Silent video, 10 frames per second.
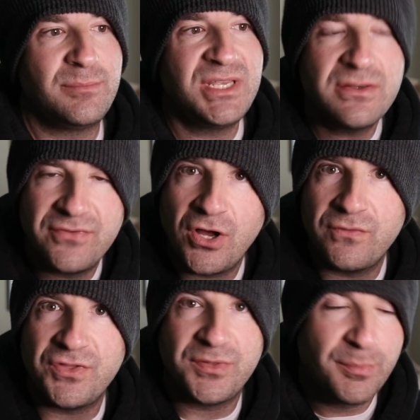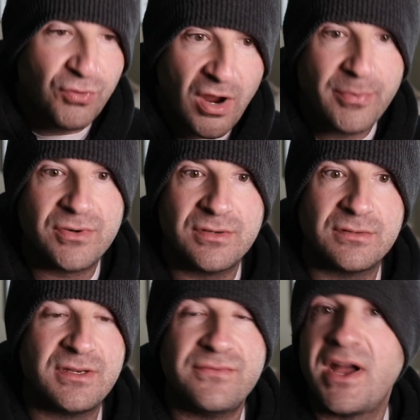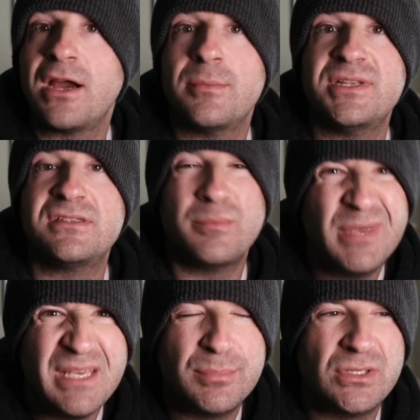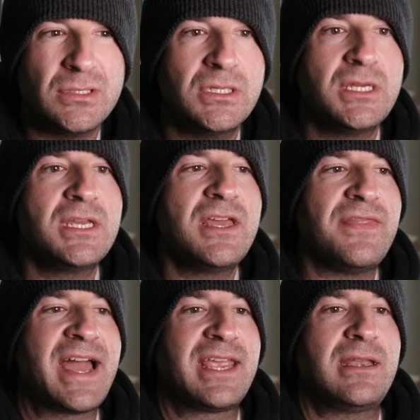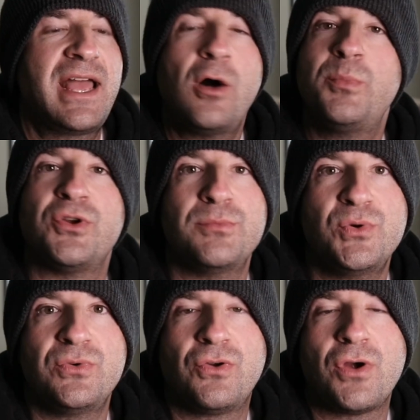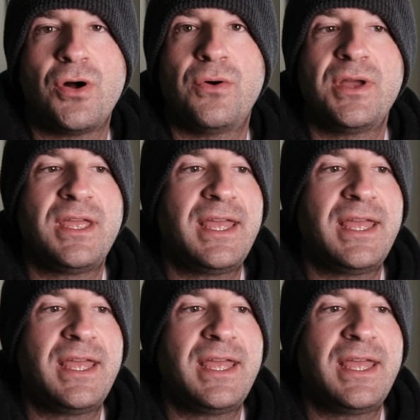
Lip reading: be involved with the proper environments and people that can help your moon grow,